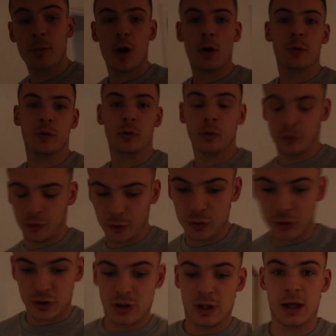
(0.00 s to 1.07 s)
bro is also
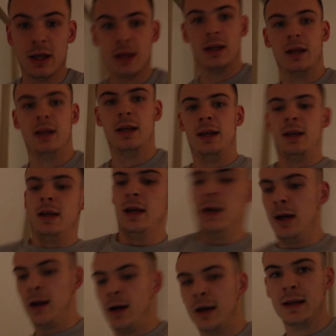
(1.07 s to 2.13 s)
just here.
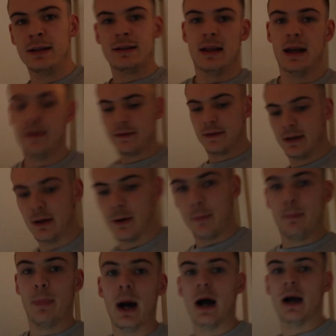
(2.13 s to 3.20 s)
Uh, he's left.
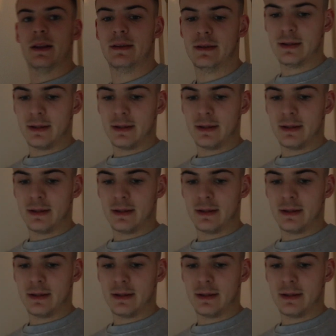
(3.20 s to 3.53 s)
But